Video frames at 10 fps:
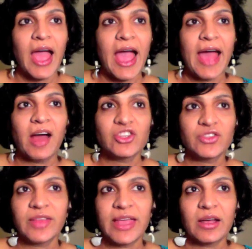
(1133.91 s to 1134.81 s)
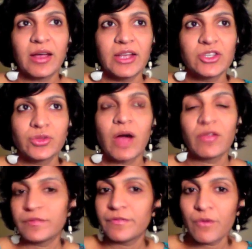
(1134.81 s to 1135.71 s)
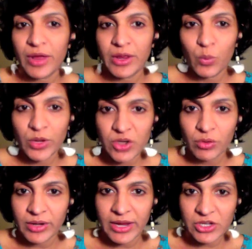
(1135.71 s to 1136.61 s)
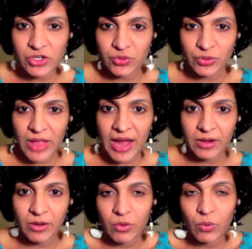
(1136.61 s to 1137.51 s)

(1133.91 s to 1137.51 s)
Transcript: And I just think in 2014 we don't need to do that.